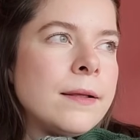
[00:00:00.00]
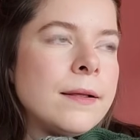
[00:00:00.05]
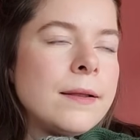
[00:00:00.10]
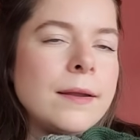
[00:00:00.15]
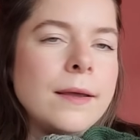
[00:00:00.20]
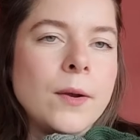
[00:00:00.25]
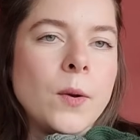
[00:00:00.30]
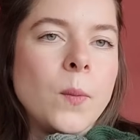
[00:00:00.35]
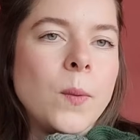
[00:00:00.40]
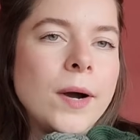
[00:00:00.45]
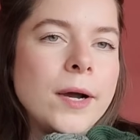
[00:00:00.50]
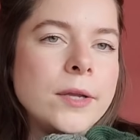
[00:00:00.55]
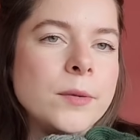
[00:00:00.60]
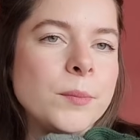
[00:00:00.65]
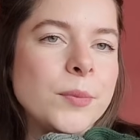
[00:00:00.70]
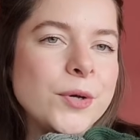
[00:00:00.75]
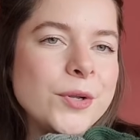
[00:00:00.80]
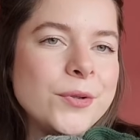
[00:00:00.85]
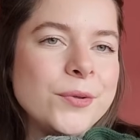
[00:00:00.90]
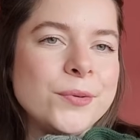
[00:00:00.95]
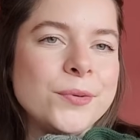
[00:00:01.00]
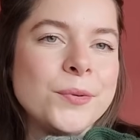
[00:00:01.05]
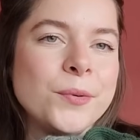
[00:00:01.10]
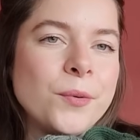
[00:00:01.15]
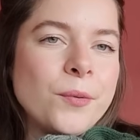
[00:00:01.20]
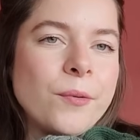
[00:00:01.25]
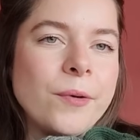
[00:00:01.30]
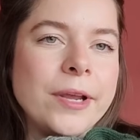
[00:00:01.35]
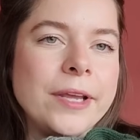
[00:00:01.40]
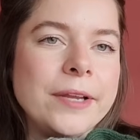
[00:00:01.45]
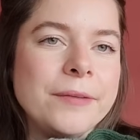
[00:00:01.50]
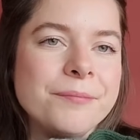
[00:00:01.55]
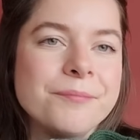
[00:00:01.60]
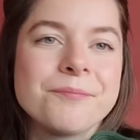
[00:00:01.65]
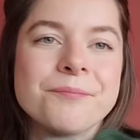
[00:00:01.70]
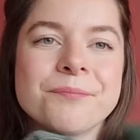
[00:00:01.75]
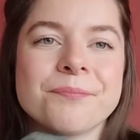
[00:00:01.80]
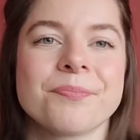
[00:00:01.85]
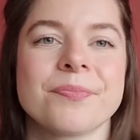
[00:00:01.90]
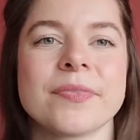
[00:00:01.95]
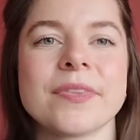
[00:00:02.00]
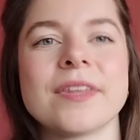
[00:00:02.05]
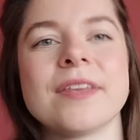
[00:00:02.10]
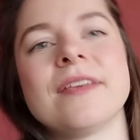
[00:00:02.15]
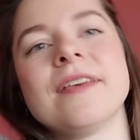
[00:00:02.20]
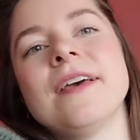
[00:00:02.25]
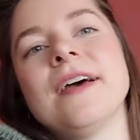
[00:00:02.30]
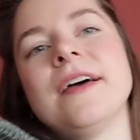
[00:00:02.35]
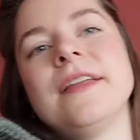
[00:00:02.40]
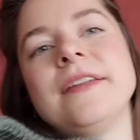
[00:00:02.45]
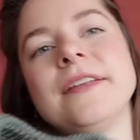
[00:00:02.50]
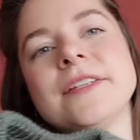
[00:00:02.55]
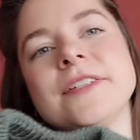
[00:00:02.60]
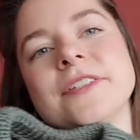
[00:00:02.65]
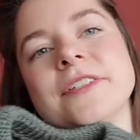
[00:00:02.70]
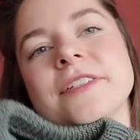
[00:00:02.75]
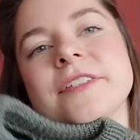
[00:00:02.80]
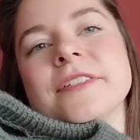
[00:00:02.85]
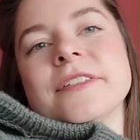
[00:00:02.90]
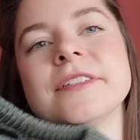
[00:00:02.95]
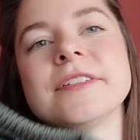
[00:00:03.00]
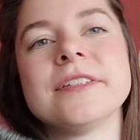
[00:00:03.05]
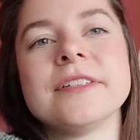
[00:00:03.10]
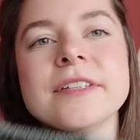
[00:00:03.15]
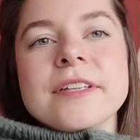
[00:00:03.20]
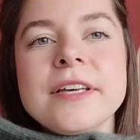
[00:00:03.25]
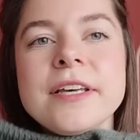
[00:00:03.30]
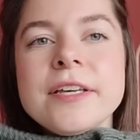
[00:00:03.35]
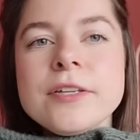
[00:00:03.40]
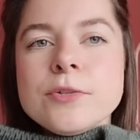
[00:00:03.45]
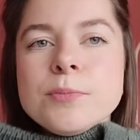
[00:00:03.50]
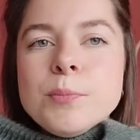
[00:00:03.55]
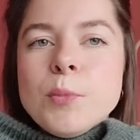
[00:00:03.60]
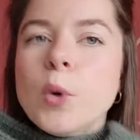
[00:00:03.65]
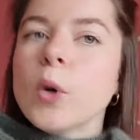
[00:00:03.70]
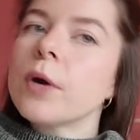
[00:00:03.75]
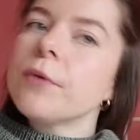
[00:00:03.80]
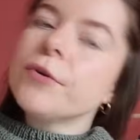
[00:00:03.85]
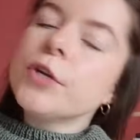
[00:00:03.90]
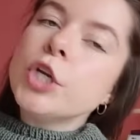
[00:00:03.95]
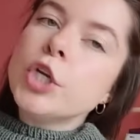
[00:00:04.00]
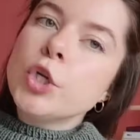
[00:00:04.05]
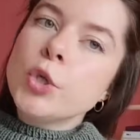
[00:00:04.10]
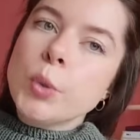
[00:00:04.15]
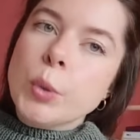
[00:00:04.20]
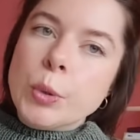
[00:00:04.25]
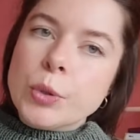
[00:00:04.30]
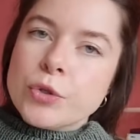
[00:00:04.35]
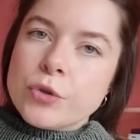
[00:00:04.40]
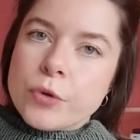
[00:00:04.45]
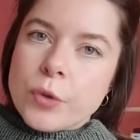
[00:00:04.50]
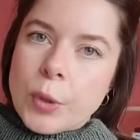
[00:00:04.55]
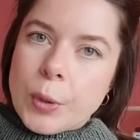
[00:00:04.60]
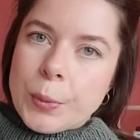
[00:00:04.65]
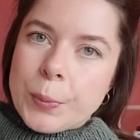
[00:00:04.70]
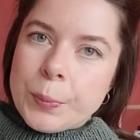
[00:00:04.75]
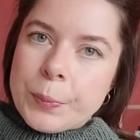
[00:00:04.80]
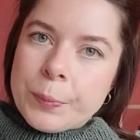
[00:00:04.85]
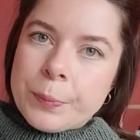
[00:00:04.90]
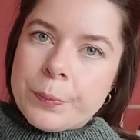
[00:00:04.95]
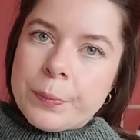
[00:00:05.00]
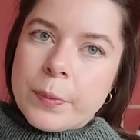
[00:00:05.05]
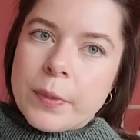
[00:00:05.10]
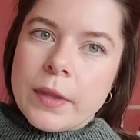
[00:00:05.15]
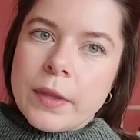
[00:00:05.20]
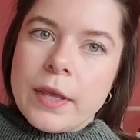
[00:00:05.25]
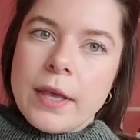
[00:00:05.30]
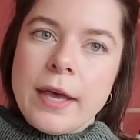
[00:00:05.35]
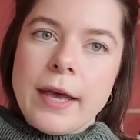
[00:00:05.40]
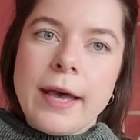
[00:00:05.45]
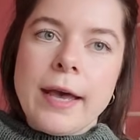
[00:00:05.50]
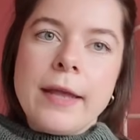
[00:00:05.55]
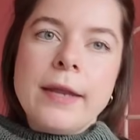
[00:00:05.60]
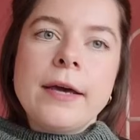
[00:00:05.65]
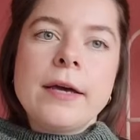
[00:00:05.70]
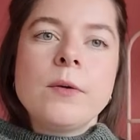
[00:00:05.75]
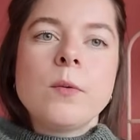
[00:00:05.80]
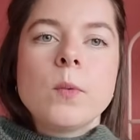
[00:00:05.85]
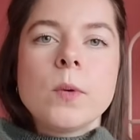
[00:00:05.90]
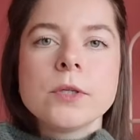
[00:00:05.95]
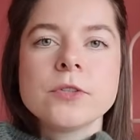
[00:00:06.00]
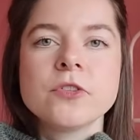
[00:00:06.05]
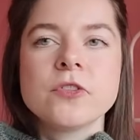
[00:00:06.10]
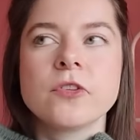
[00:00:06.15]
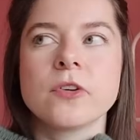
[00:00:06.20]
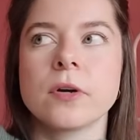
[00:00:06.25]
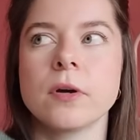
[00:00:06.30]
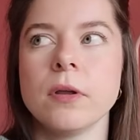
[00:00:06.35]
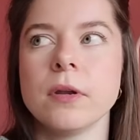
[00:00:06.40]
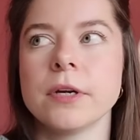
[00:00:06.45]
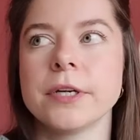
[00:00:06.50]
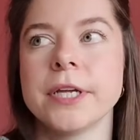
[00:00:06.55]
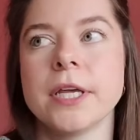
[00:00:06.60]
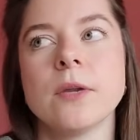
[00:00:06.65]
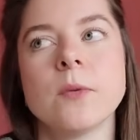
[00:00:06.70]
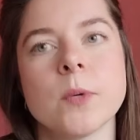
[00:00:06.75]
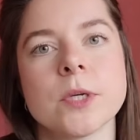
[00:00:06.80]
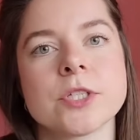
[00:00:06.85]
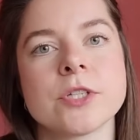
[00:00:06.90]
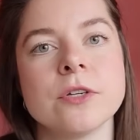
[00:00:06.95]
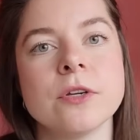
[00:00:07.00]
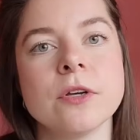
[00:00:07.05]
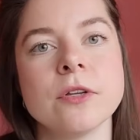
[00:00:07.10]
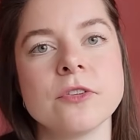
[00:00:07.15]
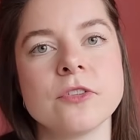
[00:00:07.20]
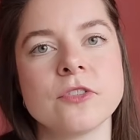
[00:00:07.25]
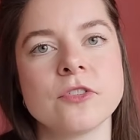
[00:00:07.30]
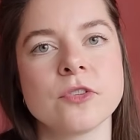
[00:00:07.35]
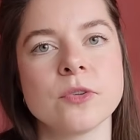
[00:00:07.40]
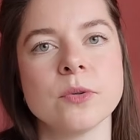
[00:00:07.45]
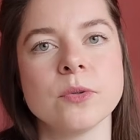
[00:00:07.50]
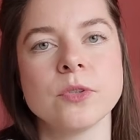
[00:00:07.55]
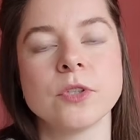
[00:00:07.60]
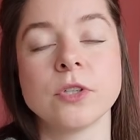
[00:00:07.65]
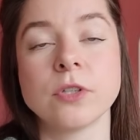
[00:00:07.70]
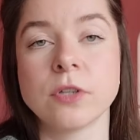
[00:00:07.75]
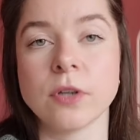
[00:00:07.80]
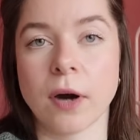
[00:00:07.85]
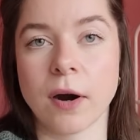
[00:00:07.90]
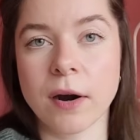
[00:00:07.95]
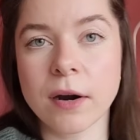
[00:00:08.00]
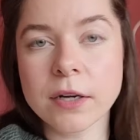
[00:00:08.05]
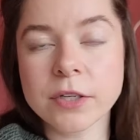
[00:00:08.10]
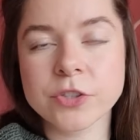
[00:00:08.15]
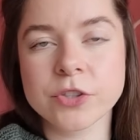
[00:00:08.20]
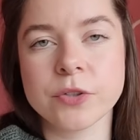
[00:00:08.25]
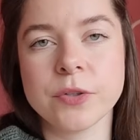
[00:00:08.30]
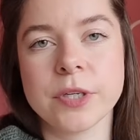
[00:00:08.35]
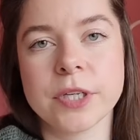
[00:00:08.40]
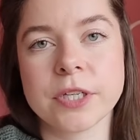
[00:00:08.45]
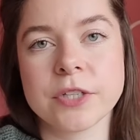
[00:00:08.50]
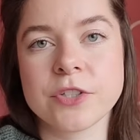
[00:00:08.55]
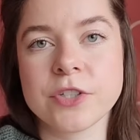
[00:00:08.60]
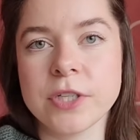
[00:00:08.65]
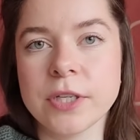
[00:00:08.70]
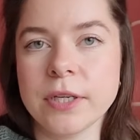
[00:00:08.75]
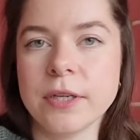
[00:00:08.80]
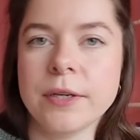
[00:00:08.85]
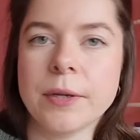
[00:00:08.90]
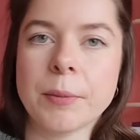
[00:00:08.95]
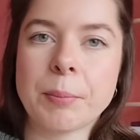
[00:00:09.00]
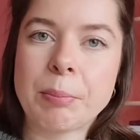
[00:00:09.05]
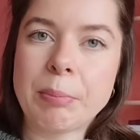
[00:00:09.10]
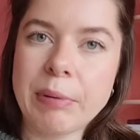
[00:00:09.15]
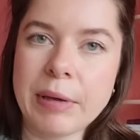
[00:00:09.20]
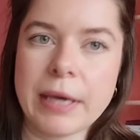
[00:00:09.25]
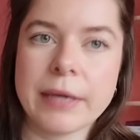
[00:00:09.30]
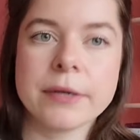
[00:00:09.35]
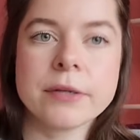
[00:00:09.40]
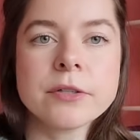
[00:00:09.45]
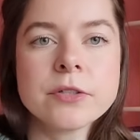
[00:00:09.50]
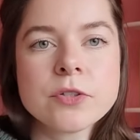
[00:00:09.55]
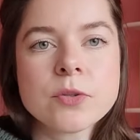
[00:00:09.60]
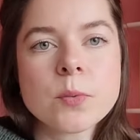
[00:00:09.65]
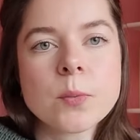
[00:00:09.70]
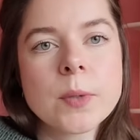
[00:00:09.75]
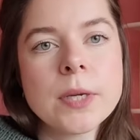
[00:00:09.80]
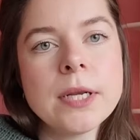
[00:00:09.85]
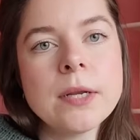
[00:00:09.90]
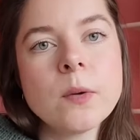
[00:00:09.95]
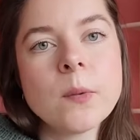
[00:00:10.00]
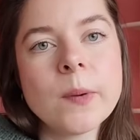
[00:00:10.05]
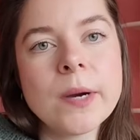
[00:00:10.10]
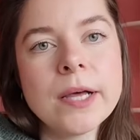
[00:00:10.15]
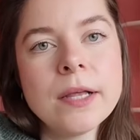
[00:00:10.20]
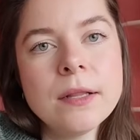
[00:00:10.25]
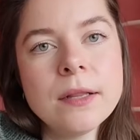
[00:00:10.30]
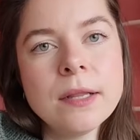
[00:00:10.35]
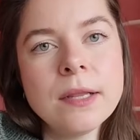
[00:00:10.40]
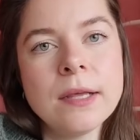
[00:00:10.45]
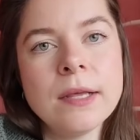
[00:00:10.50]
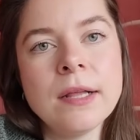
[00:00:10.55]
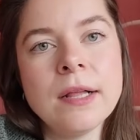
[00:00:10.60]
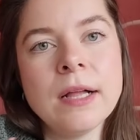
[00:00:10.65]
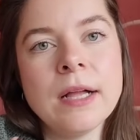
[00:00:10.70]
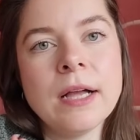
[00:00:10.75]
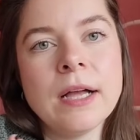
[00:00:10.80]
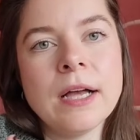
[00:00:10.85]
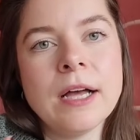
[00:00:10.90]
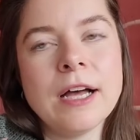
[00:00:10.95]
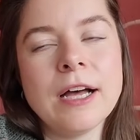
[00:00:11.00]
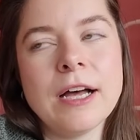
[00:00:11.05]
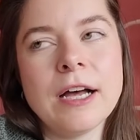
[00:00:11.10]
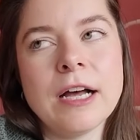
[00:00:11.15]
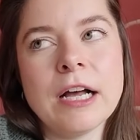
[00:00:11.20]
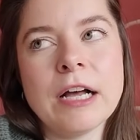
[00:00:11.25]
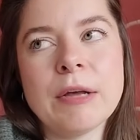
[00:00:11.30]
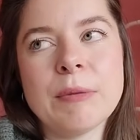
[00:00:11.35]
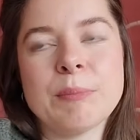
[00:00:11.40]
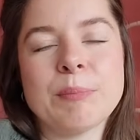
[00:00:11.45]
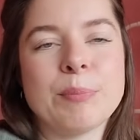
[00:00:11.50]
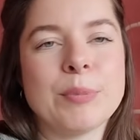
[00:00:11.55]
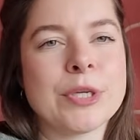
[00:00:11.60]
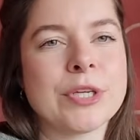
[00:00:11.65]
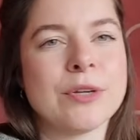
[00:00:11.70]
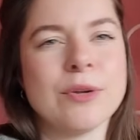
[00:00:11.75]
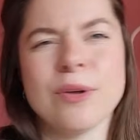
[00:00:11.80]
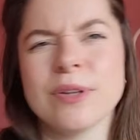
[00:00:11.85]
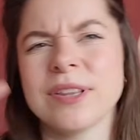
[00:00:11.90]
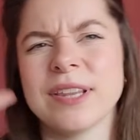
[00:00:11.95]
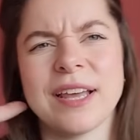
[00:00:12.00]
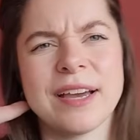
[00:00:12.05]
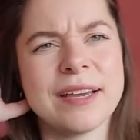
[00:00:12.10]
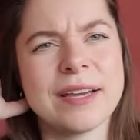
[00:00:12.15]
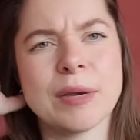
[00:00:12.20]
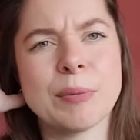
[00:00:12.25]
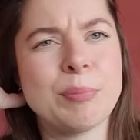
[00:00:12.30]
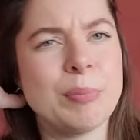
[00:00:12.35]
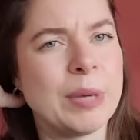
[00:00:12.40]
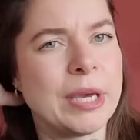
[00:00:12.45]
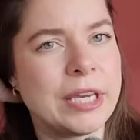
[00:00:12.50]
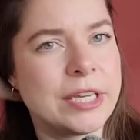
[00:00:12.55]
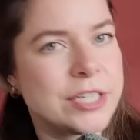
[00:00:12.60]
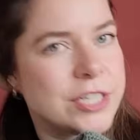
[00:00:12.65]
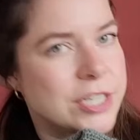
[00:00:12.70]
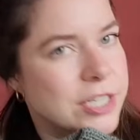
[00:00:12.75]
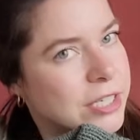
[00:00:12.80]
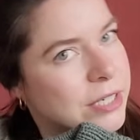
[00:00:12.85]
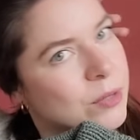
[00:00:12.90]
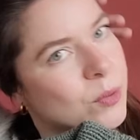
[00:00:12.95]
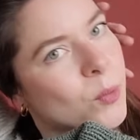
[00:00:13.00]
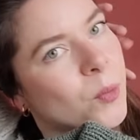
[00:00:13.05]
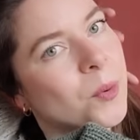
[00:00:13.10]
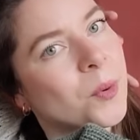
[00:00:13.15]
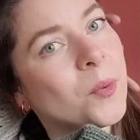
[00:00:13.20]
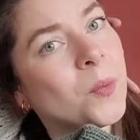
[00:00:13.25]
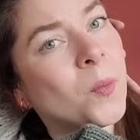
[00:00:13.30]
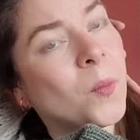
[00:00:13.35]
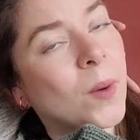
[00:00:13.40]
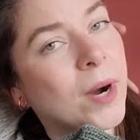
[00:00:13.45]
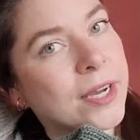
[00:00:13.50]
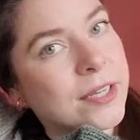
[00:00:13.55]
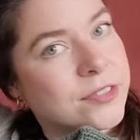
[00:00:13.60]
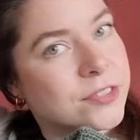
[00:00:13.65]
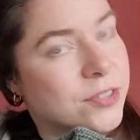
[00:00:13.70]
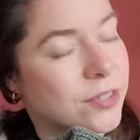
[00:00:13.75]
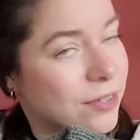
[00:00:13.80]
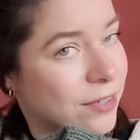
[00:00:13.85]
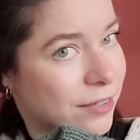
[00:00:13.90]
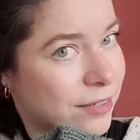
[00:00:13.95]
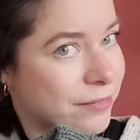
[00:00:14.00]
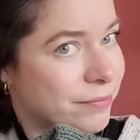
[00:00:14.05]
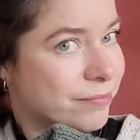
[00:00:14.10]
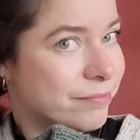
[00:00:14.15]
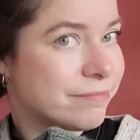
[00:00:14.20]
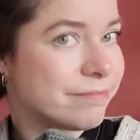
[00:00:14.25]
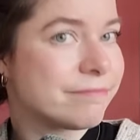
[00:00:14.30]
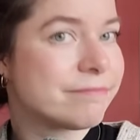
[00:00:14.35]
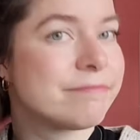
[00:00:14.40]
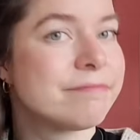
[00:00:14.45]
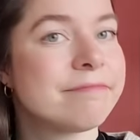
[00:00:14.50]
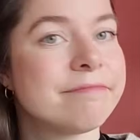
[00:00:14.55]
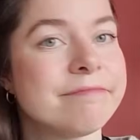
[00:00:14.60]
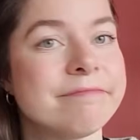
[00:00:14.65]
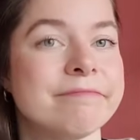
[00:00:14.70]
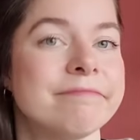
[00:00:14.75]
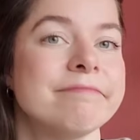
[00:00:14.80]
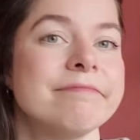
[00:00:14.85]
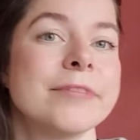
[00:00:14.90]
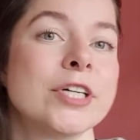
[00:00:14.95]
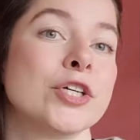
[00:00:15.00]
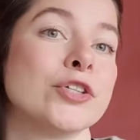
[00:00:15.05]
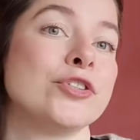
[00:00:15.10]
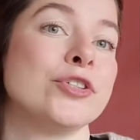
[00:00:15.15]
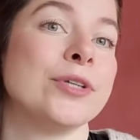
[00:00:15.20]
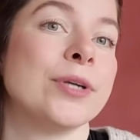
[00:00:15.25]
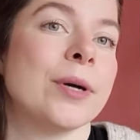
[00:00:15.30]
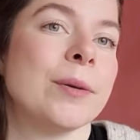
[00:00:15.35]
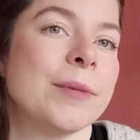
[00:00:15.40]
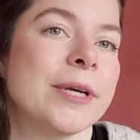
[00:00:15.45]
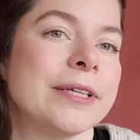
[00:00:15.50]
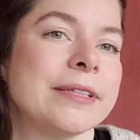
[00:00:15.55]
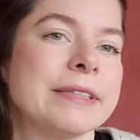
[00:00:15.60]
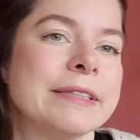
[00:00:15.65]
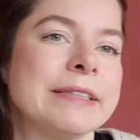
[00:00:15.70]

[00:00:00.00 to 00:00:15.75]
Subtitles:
wine bottle green. And this is more of a neutral. And I wanted a color that was not too dark, so you can see the patterns really well, but not like a beigey or a white color, because you know me.